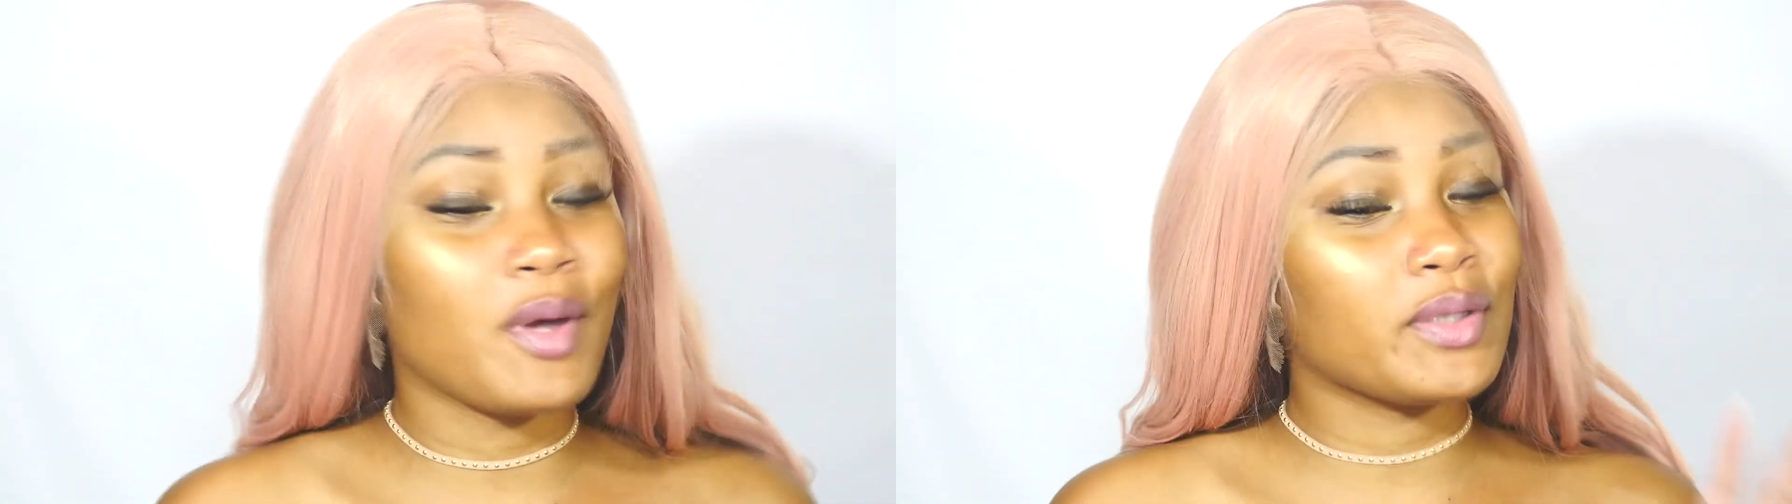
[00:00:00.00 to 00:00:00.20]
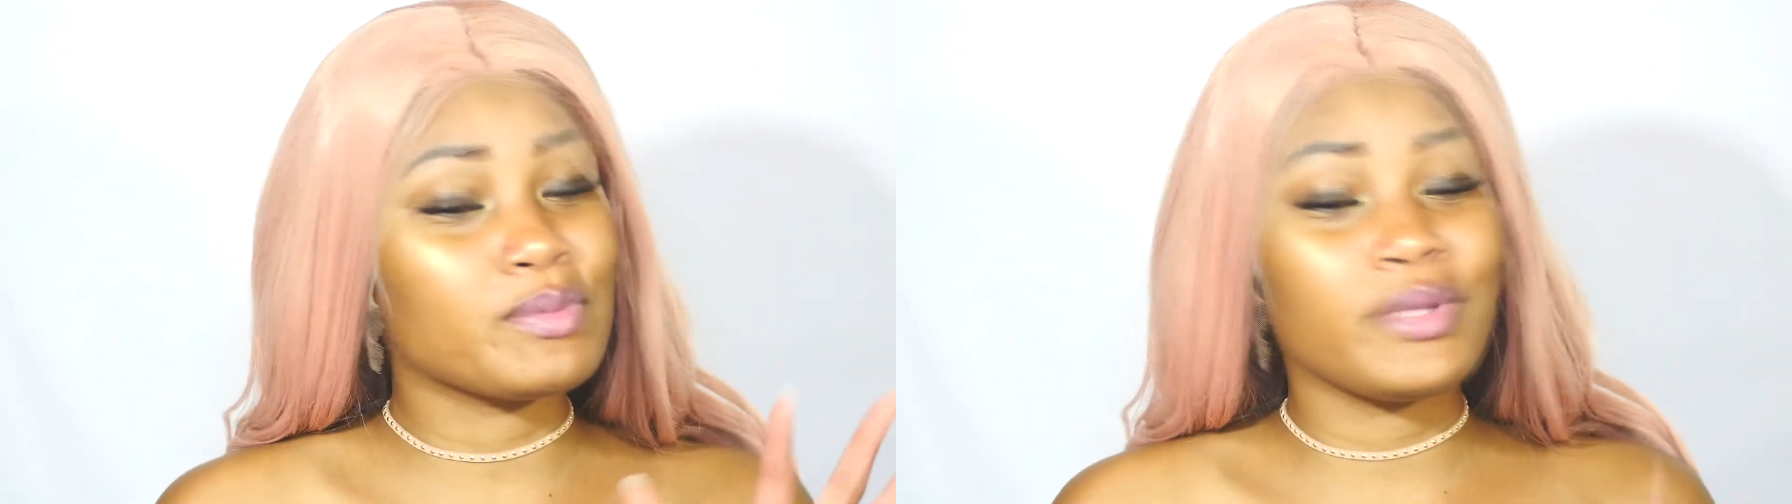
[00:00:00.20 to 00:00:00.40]

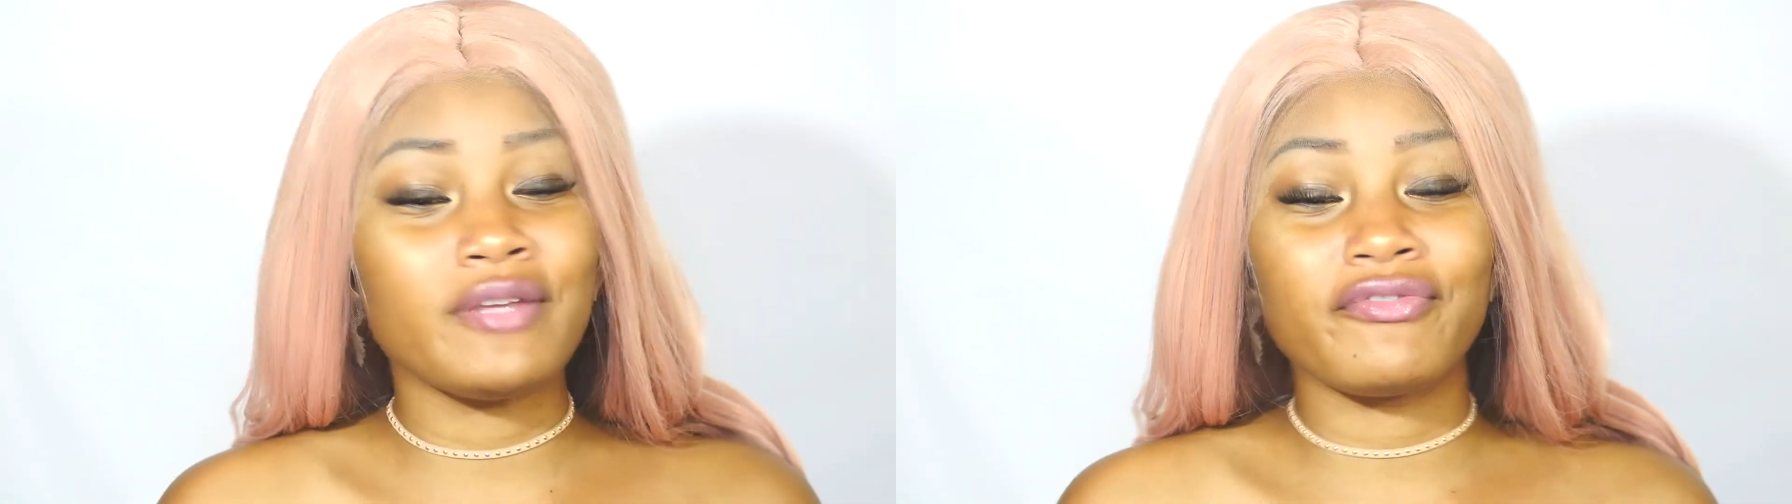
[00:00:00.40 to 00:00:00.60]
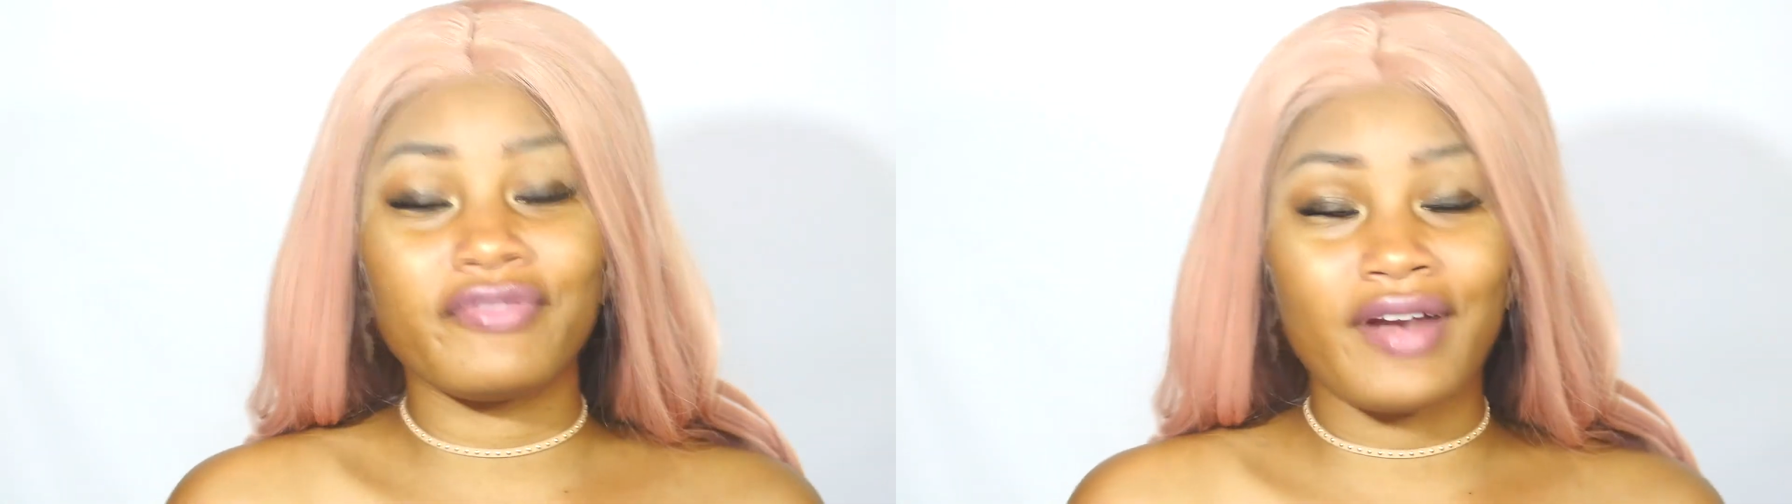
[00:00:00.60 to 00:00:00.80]
about to
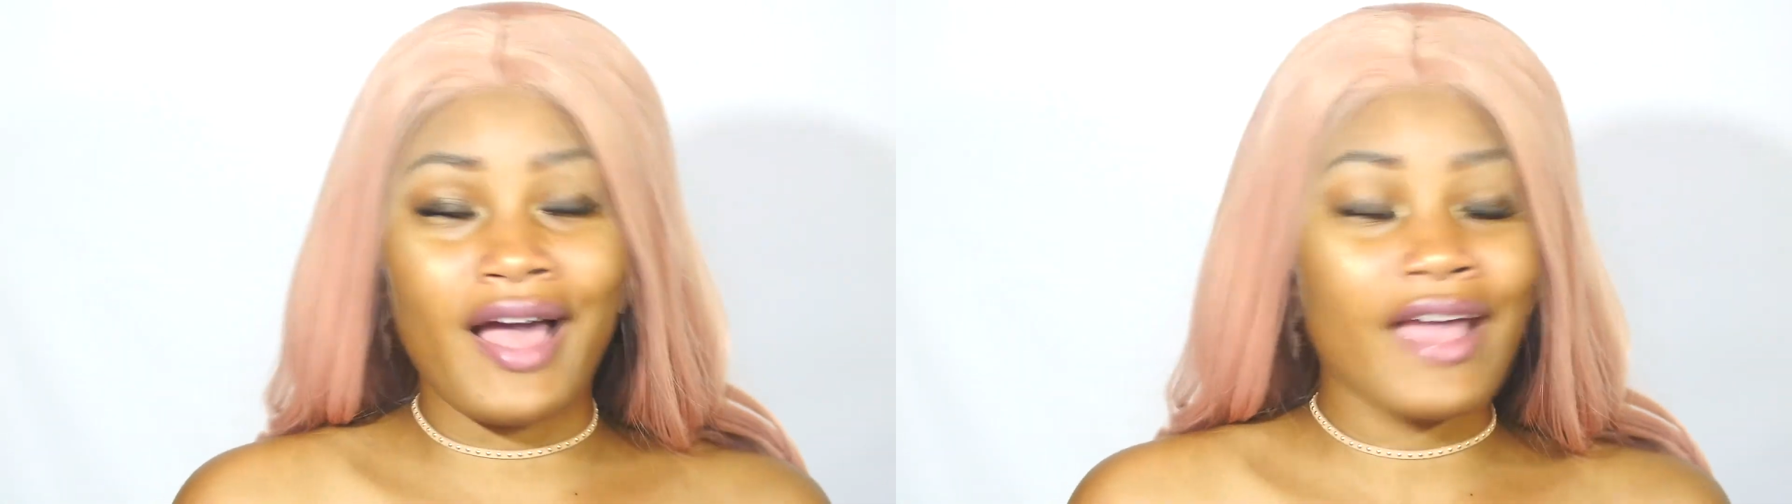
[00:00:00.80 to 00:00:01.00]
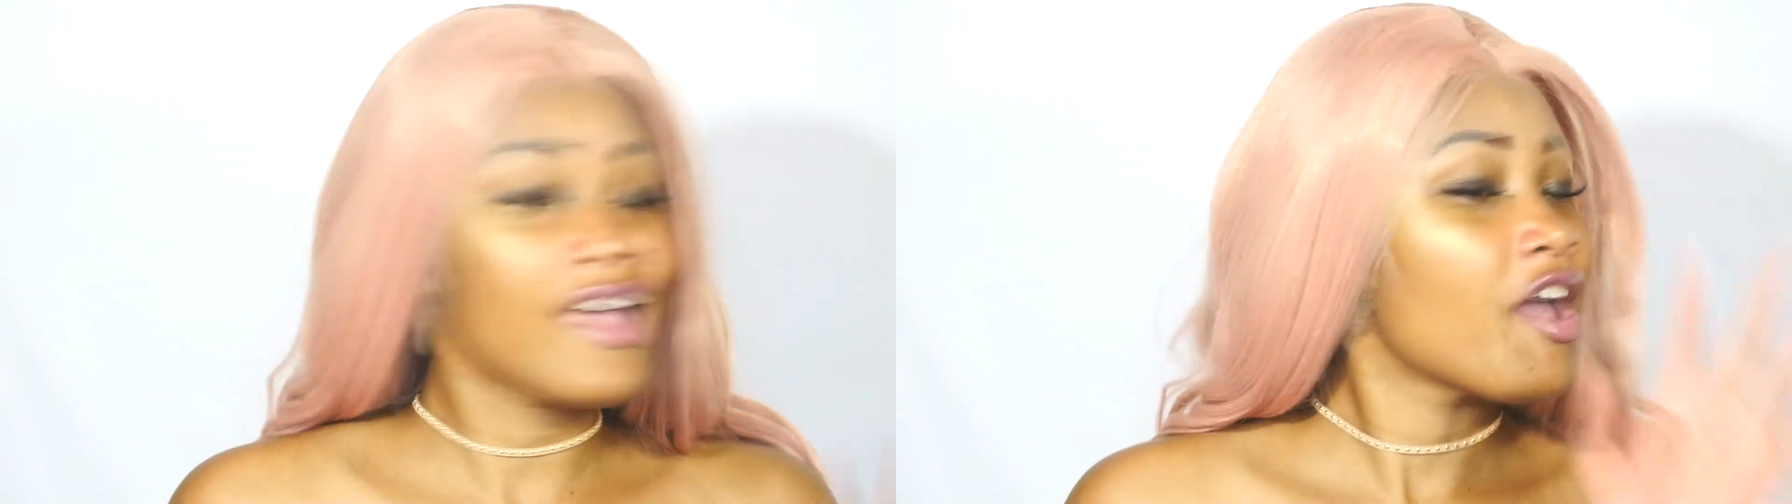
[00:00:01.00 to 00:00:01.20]
be
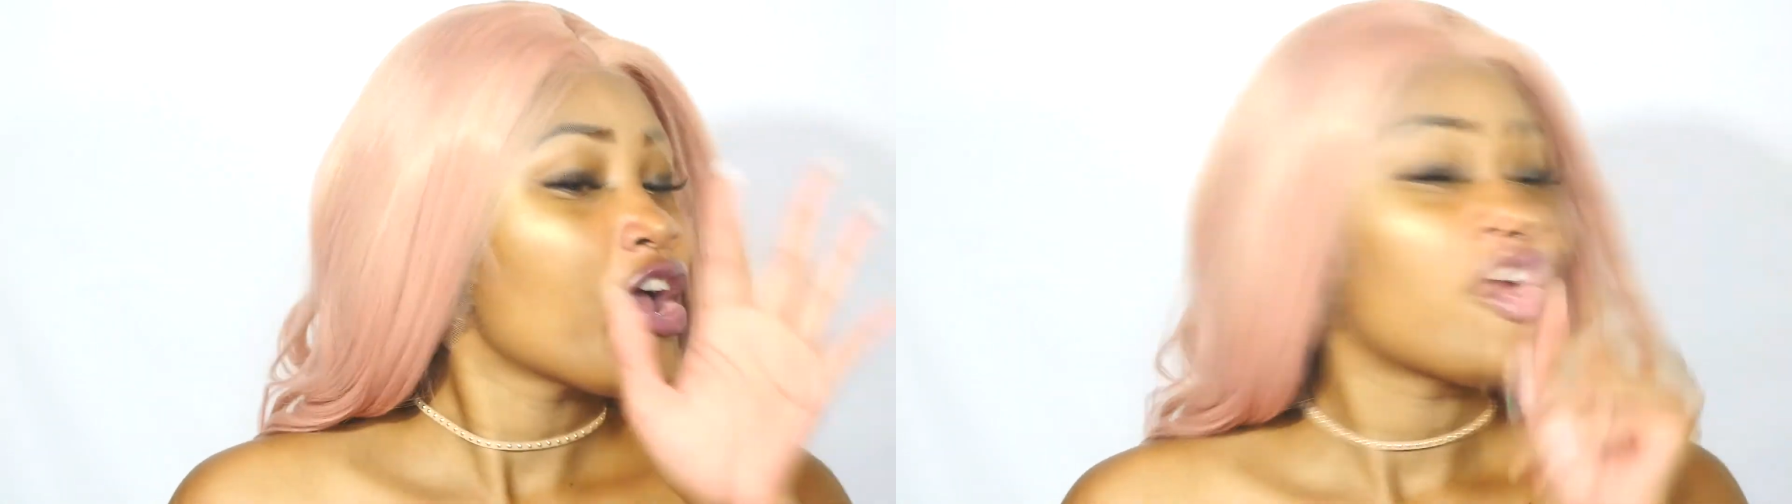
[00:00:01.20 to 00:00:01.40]
fly